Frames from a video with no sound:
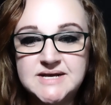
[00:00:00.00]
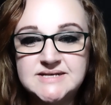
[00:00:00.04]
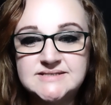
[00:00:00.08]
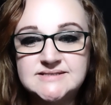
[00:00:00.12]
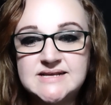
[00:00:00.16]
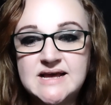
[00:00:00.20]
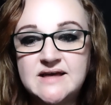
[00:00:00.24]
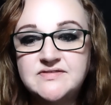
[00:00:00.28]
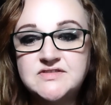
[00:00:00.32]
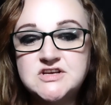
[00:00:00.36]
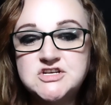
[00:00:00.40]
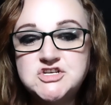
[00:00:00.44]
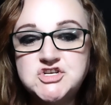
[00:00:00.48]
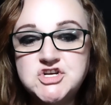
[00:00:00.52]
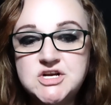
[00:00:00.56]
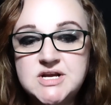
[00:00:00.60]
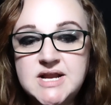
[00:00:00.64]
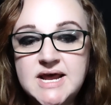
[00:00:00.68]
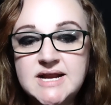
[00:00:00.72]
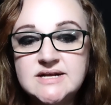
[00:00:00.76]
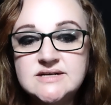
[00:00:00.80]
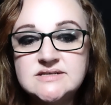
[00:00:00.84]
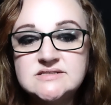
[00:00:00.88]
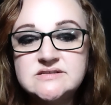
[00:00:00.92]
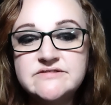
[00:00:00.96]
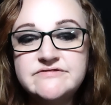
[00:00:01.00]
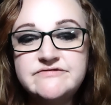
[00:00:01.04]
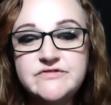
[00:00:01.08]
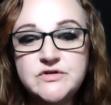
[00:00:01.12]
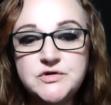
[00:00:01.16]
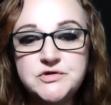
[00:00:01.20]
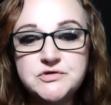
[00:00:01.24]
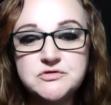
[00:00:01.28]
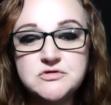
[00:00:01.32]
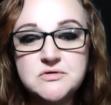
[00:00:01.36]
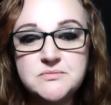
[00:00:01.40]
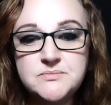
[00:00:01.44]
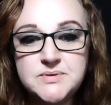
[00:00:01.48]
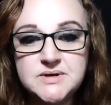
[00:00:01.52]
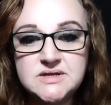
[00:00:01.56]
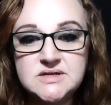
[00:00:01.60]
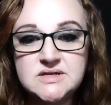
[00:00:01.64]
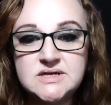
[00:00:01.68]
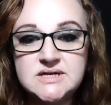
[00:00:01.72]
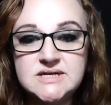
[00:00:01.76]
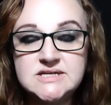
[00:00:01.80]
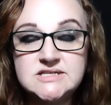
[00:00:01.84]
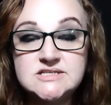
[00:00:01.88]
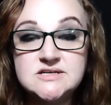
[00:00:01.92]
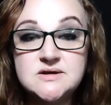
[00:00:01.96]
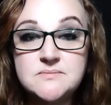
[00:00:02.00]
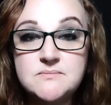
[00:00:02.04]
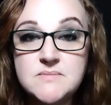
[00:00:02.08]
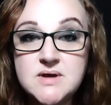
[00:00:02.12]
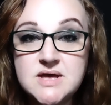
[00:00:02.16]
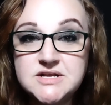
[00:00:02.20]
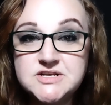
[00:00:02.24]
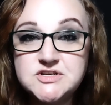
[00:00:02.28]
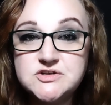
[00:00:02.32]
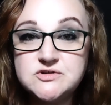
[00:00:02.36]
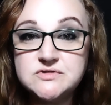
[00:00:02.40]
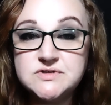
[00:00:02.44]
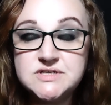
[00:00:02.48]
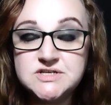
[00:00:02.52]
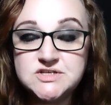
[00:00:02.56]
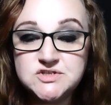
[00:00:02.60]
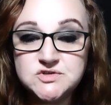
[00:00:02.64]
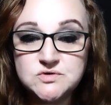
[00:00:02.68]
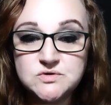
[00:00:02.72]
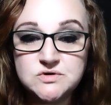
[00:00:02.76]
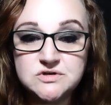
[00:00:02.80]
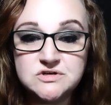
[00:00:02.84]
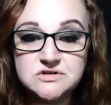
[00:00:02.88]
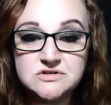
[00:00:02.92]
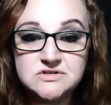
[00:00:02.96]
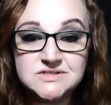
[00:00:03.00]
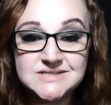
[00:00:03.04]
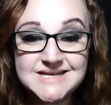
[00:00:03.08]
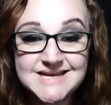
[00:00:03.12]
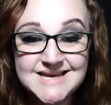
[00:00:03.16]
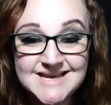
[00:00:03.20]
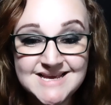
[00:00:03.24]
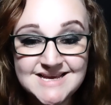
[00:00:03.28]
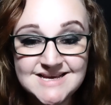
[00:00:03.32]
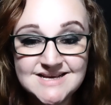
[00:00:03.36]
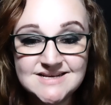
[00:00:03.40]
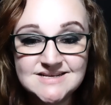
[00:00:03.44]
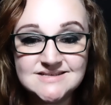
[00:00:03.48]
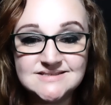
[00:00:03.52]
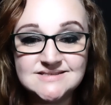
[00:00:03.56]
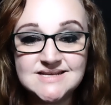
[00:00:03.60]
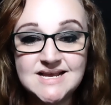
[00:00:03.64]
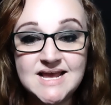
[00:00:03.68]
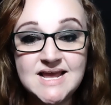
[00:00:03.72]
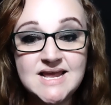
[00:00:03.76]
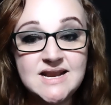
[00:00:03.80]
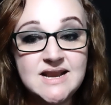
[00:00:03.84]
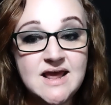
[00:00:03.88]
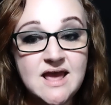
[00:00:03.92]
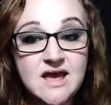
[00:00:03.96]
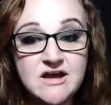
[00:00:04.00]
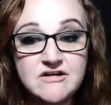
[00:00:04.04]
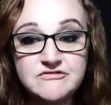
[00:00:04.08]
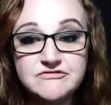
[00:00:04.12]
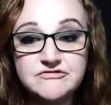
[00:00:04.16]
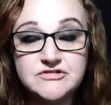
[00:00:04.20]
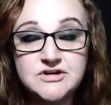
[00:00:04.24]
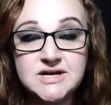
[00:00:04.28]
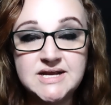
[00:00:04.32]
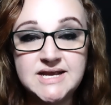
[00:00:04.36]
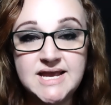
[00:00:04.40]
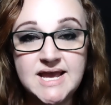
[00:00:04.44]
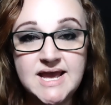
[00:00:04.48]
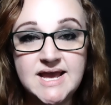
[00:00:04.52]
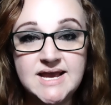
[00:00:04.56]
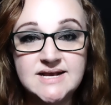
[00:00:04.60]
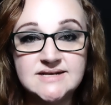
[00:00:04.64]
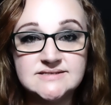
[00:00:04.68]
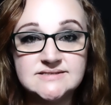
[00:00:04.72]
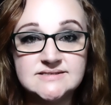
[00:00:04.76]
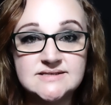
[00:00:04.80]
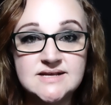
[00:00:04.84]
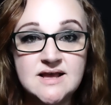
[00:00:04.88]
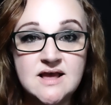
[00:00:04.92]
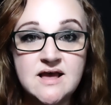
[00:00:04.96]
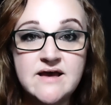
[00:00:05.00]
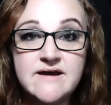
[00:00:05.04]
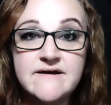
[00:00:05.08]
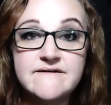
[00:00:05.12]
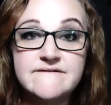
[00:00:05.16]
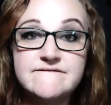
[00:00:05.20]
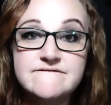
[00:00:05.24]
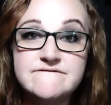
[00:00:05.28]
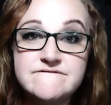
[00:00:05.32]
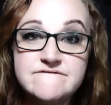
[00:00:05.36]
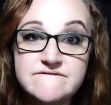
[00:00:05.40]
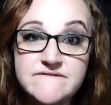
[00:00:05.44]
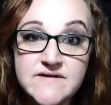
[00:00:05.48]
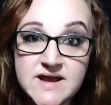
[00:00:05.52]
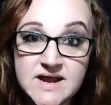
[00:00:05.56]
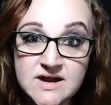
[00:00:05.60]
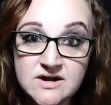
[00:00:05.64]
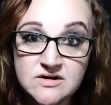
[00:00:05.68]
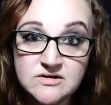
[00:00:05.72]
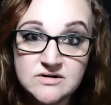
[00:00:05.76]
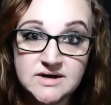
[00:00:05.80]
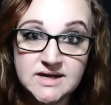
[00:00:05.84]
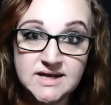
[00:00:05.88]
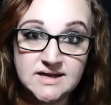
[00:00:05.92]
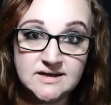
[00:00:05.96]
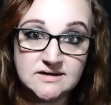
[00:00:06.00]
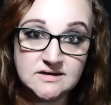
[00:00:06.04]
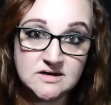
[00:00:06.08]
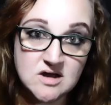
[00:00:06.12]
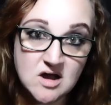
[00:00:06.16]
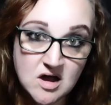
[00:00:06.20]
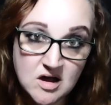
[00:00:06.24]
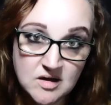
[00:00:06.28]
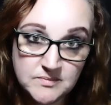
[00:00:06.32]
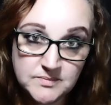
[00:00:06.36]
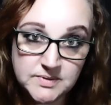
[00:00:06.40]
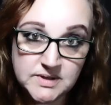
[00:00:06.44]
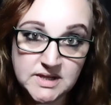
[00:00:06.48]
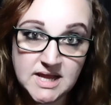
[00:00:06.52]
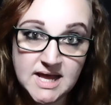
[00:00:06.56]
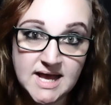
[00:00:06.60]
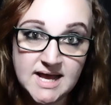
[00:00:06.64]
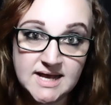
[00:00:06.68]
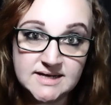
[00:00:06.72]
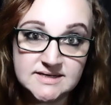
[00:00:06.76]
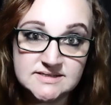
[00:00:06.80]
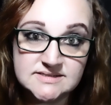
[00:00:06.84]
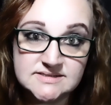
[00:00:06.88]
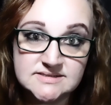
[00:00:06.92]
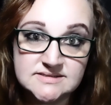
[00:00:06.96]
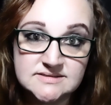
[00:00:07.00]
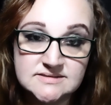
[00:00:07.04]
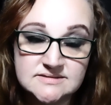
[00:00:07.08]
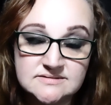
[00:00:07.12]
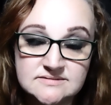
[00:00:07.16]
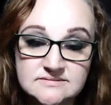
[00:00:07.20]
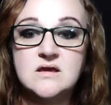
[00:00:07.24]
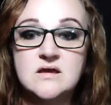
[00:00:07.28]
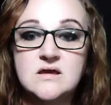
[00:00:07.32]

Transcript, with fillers: is that the genetics of vulnerability to mental disorders is, in every case, very complex.